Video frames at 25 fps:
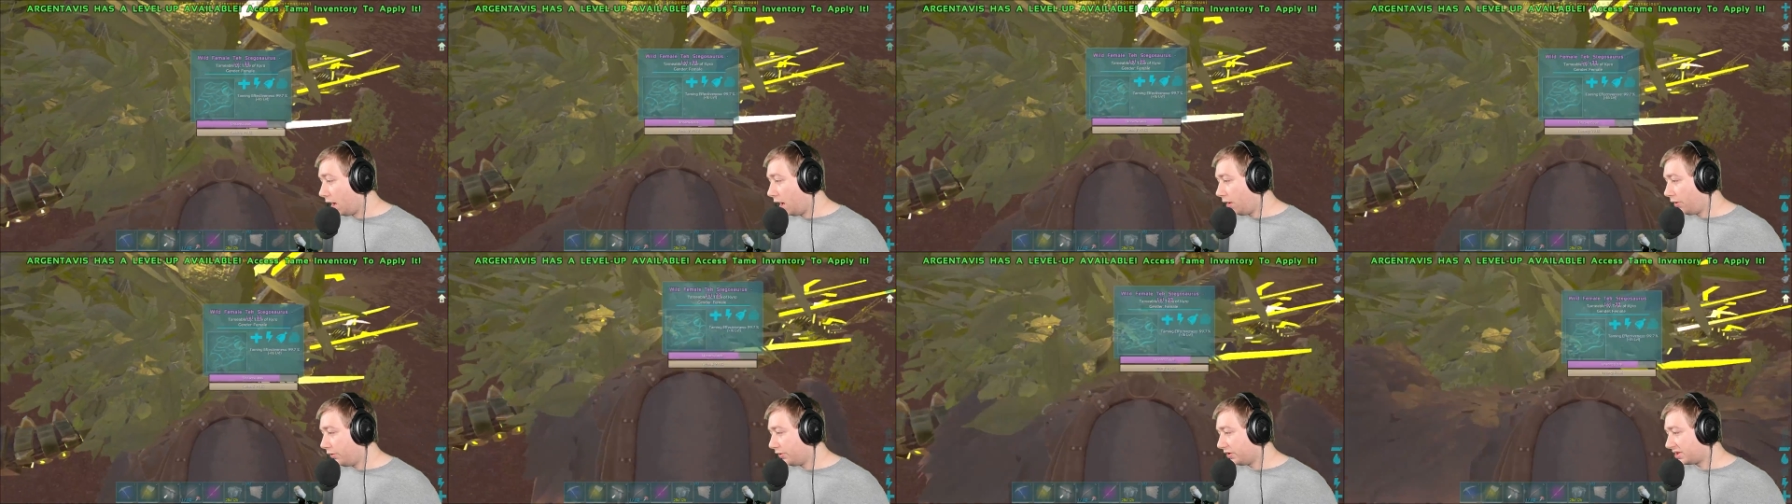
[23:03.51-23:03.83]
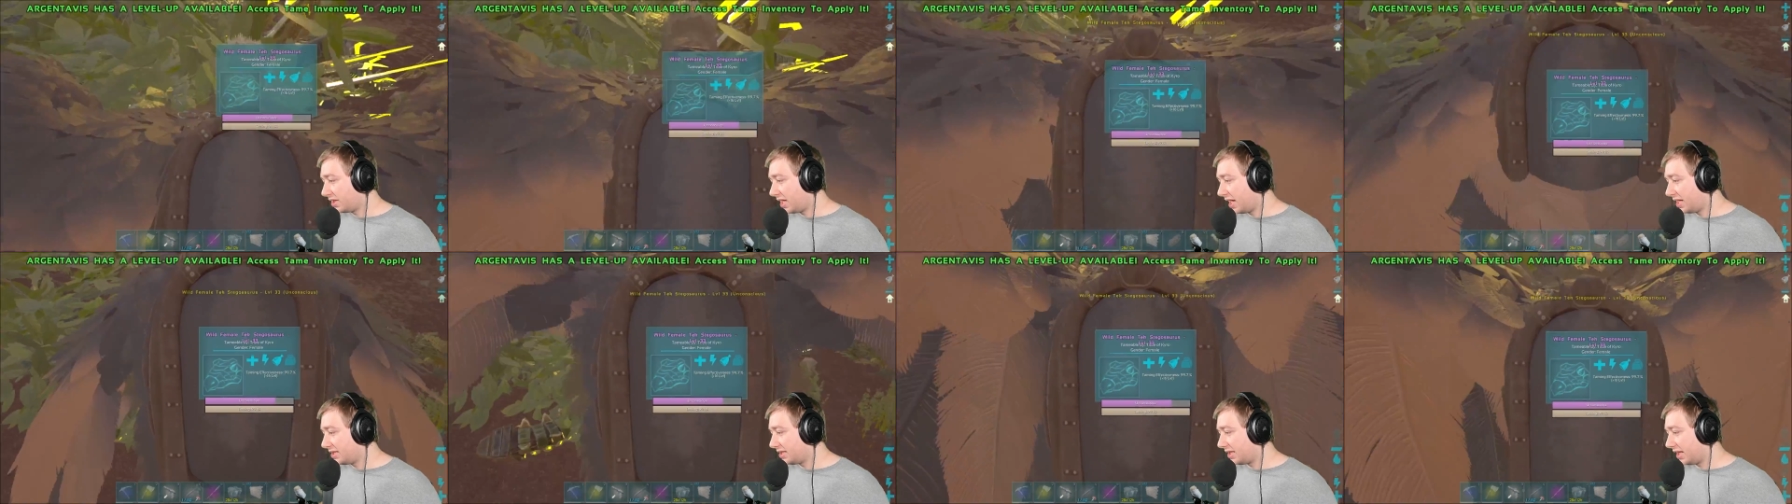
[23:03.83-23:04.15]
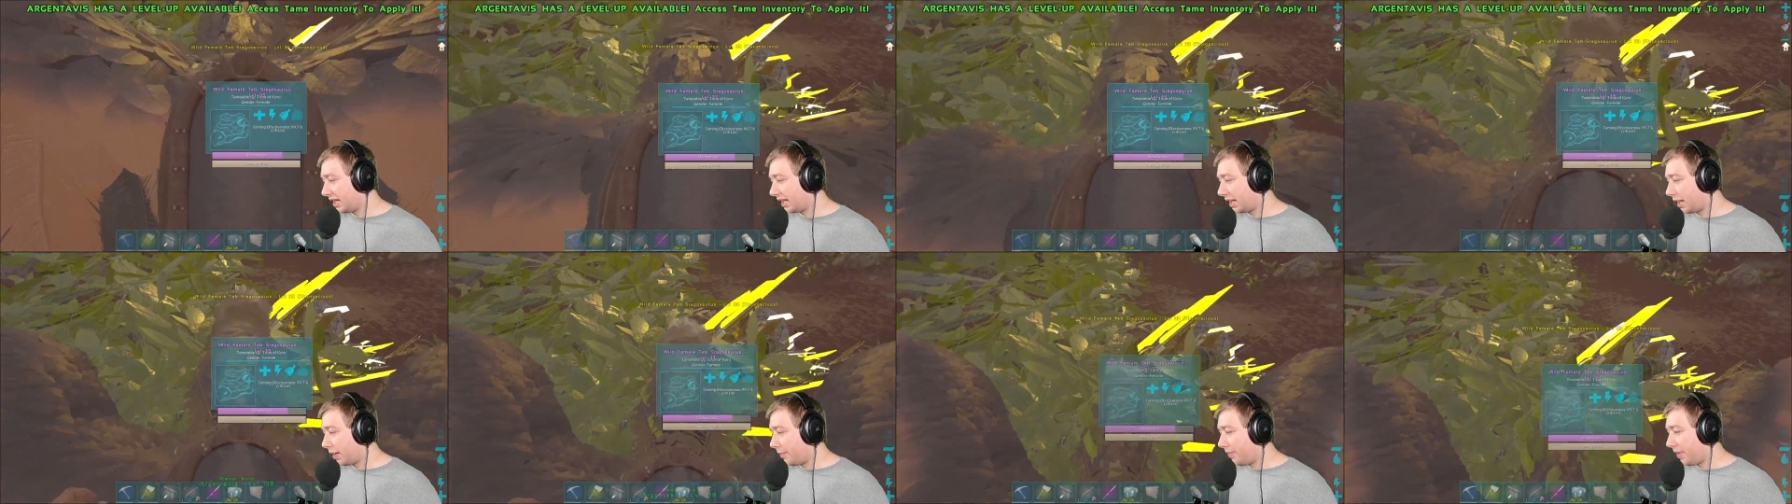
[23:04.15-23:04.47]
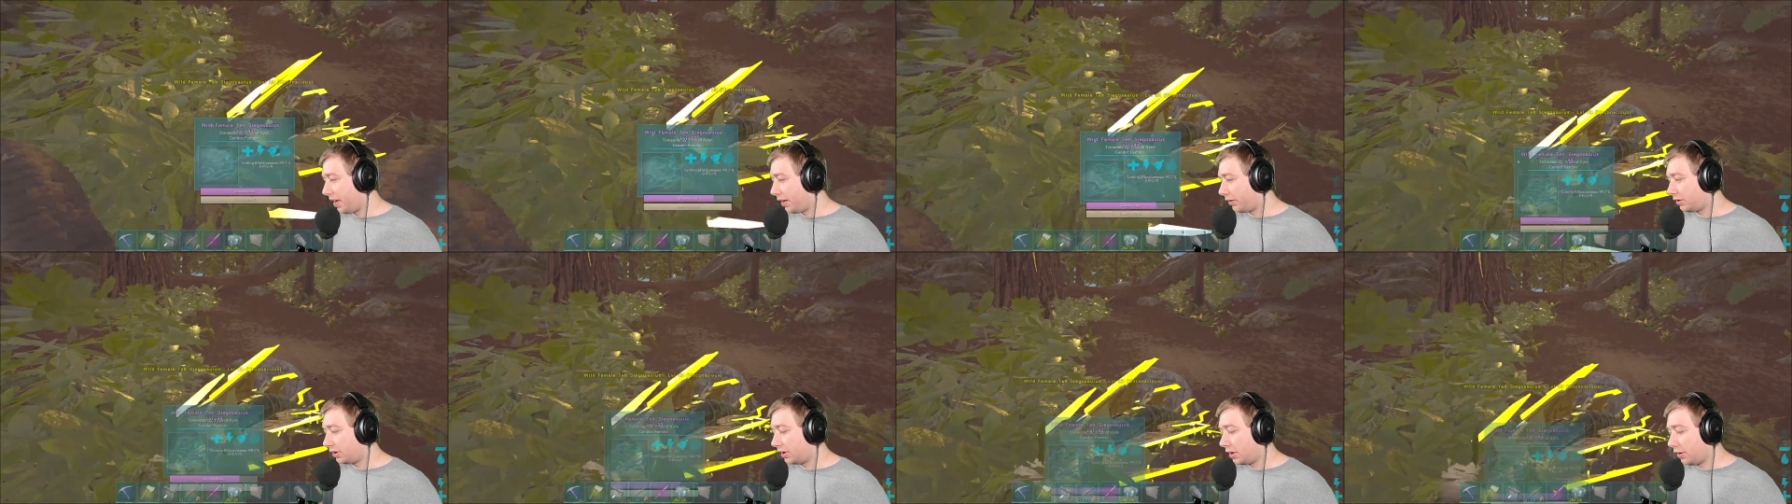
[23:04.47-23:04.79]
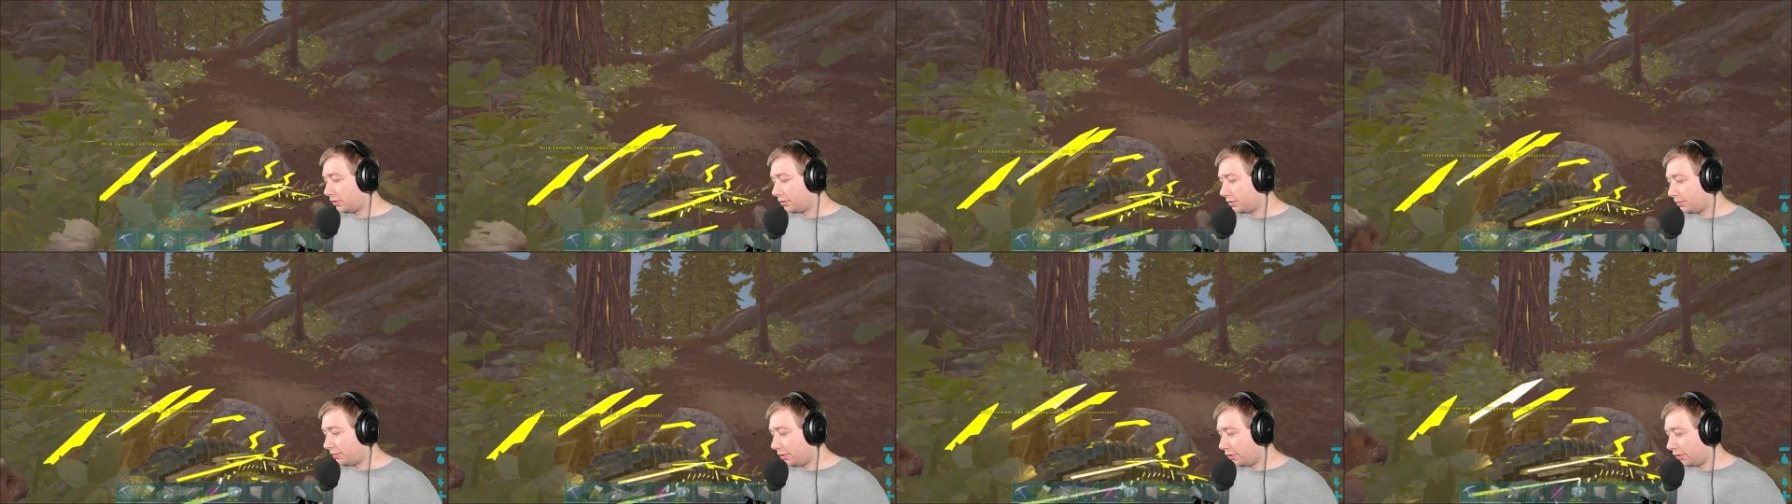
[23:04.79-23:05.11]
Oh, this guy's like about to
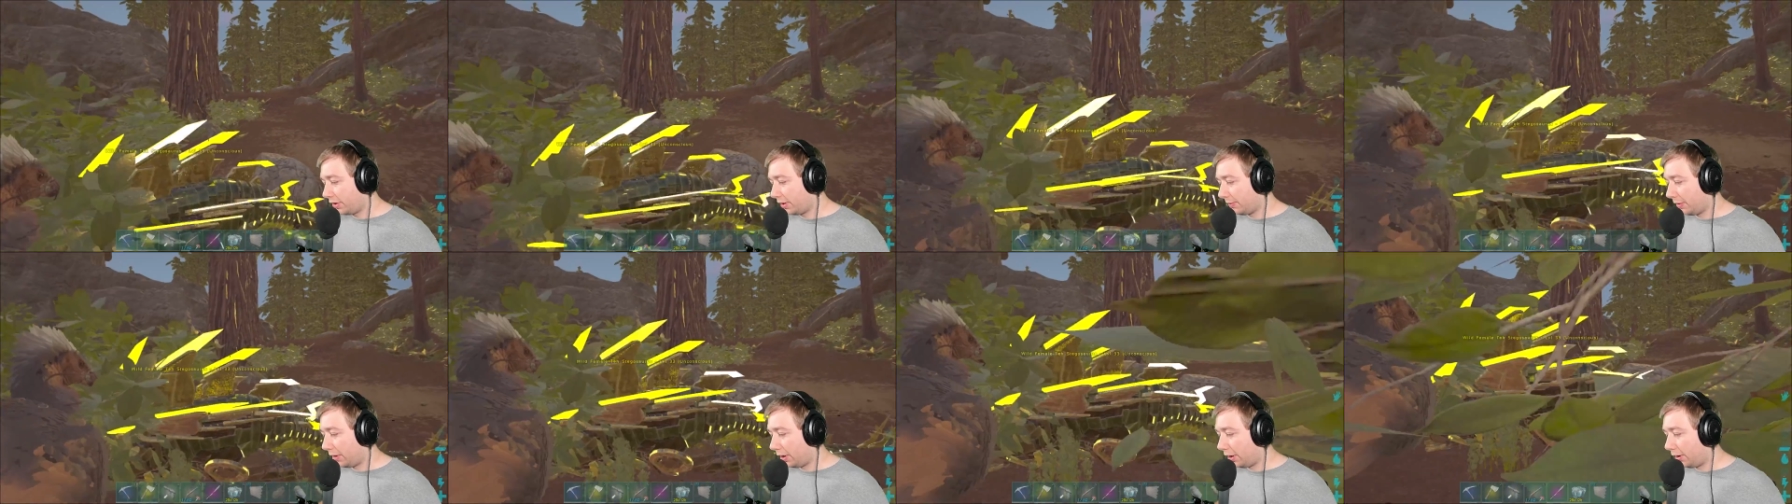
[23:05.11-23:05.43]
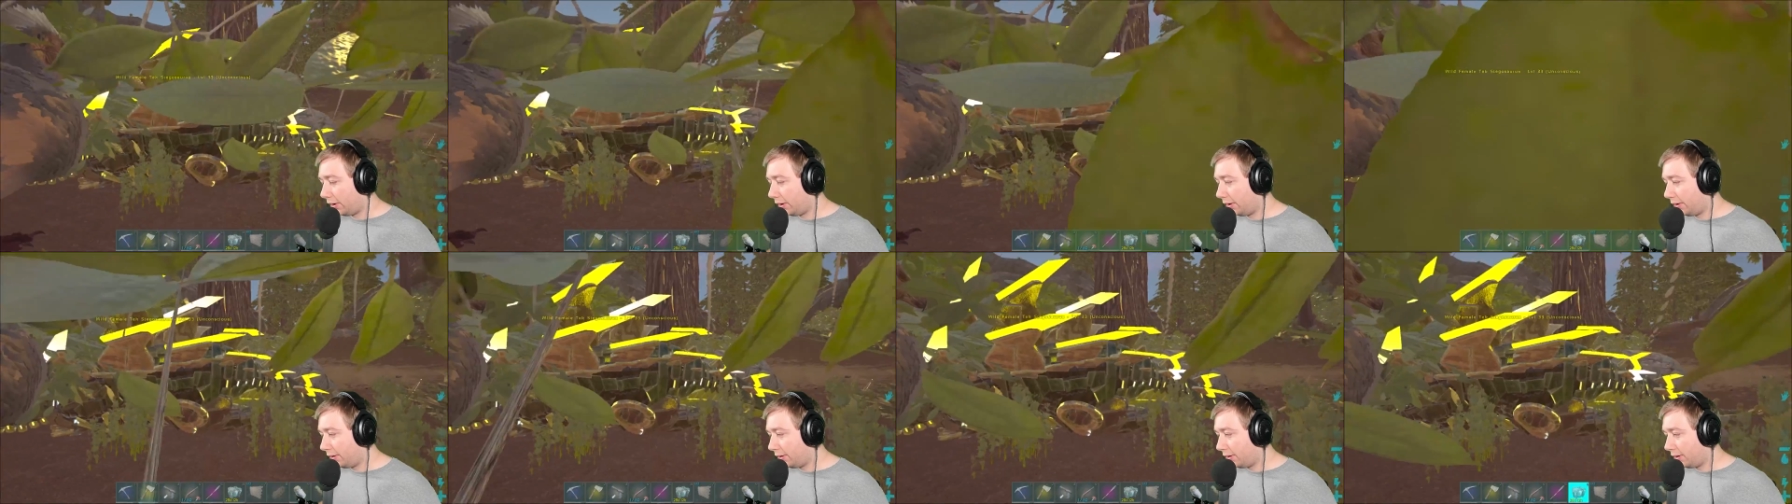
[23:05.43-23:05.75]
go in the Pokeball.